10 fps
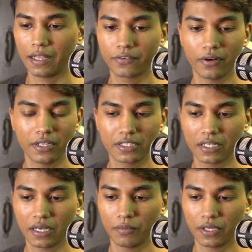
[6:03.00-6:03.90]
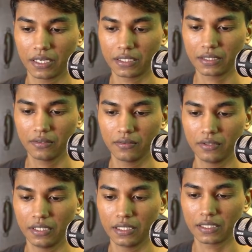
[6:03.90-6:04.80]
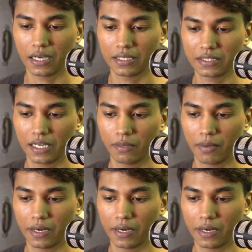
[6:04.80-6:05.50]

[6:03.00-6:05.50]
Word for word: electronics and communication these are set